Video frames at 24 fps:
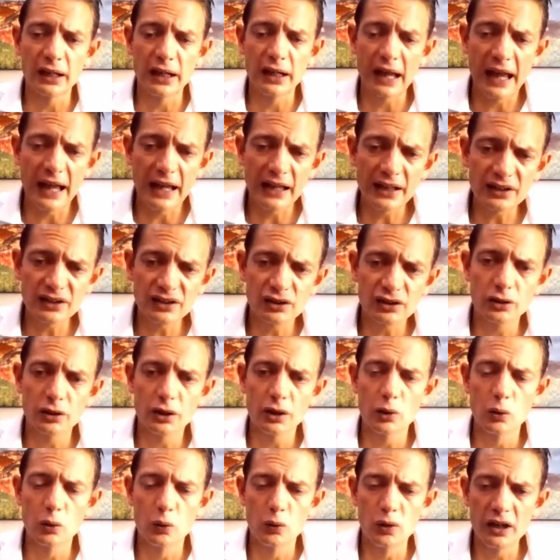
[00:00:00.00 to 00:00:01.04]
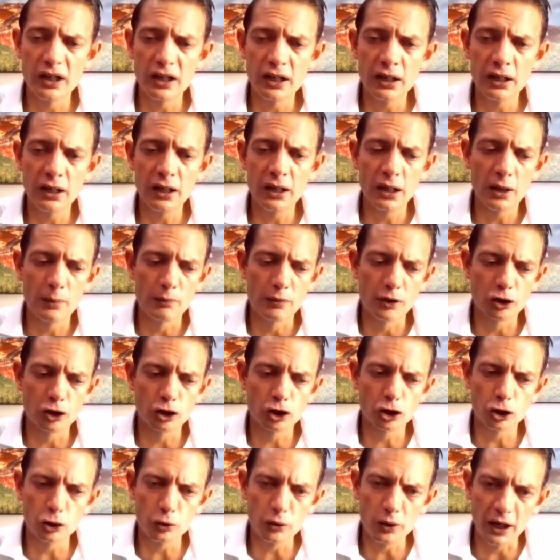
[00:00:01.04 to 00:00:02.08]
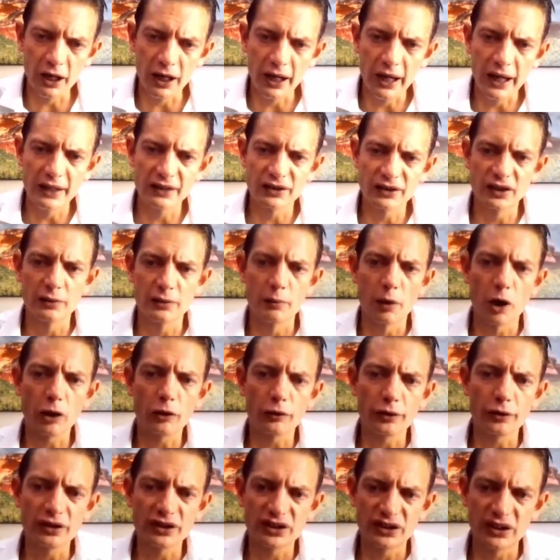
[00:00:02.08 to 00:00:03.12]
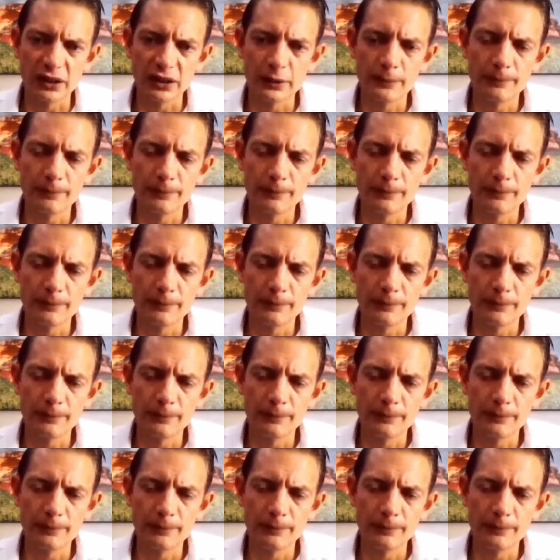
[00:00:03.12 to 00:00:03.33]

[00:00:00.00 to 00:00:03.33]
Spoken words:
as we mature as a democracy,